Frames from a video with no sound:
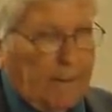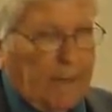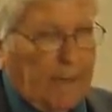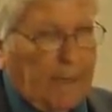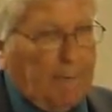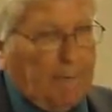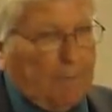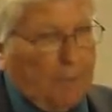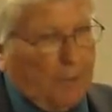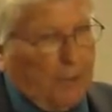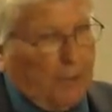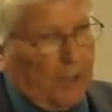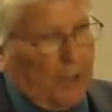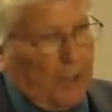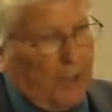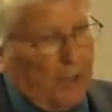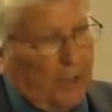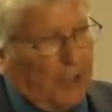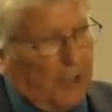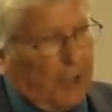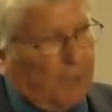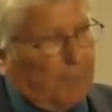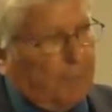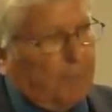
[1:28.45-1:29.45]
He put it
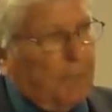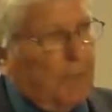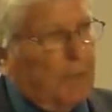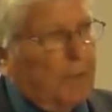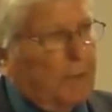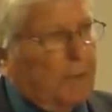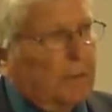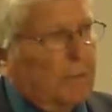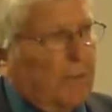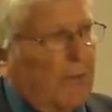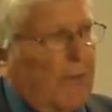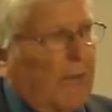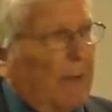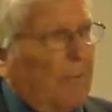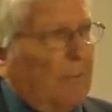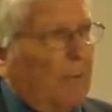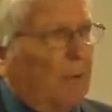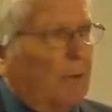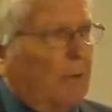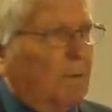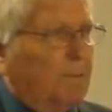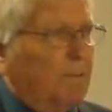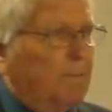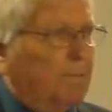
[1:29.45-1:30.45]
in the book, the
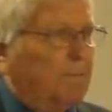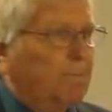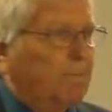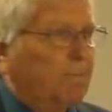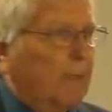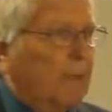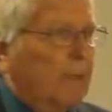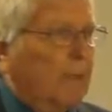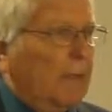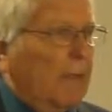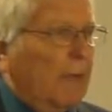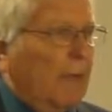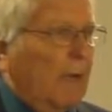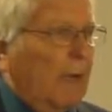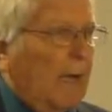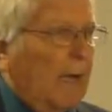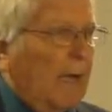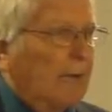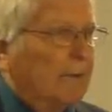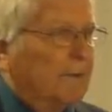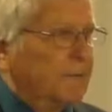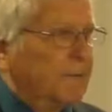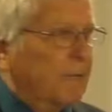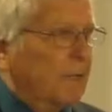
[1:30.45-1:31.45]
Bible,
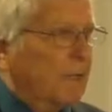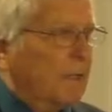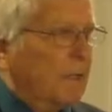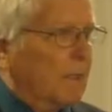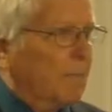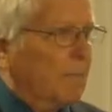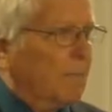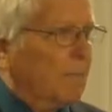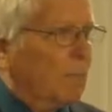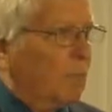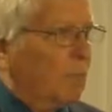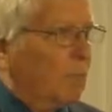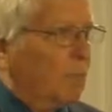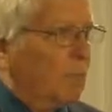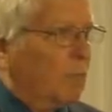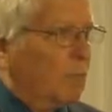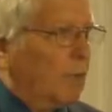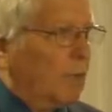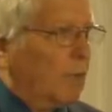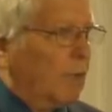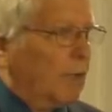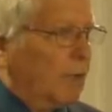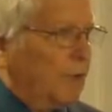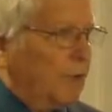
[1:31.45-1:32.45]
I seldom
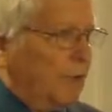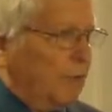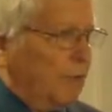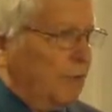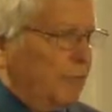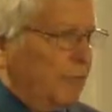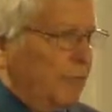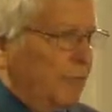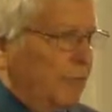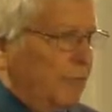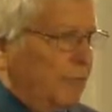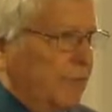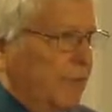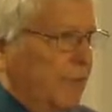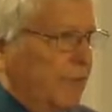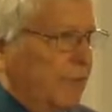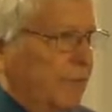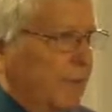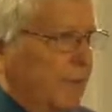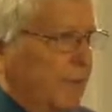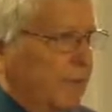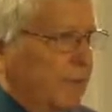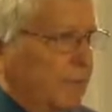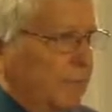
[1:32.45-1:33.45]
uh, use this
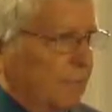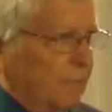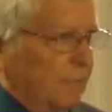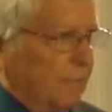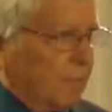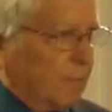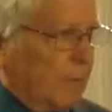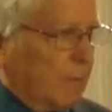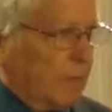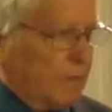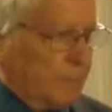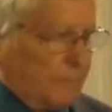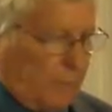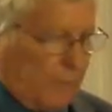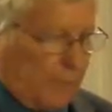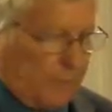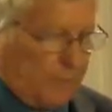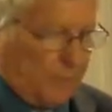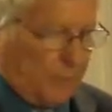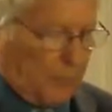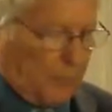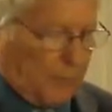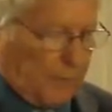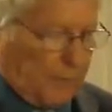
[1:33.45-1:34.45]
as a, a,
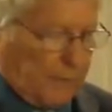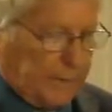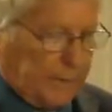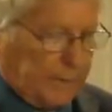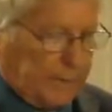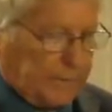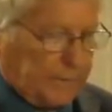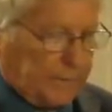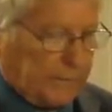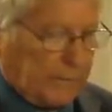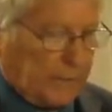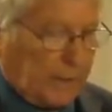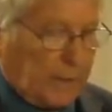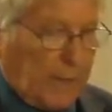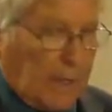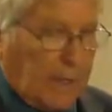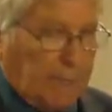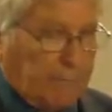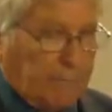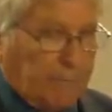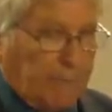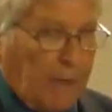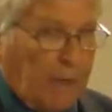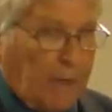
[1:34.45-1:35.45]
scripture, but there's a
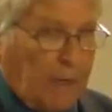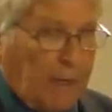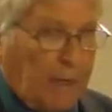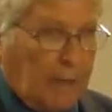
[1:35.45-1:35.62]
lot of uh,